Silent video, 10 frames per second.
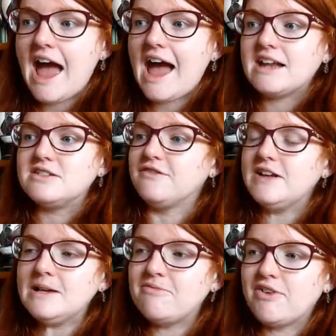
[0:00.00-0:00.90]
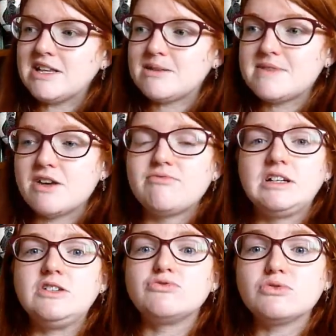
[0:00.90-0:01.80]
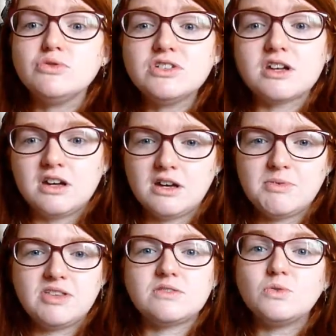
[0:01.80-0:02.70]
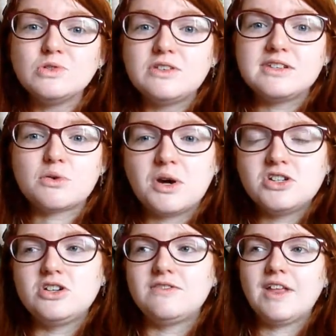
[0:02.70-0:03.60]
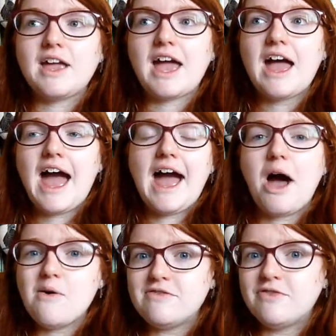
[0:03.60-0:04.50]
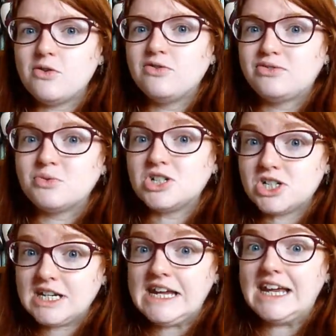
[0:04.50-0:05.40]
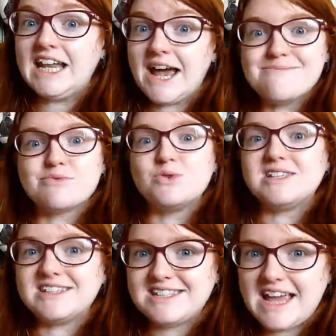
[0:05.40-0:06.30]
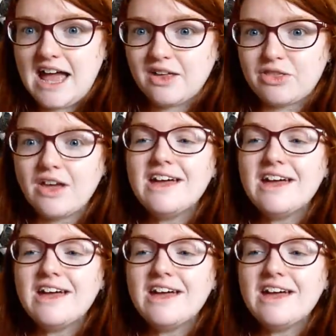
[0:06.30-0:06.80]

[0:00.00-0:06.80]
and Philip finds himself really drawn to her, but there's also this question of, like, how involved was she in Ambrose's death?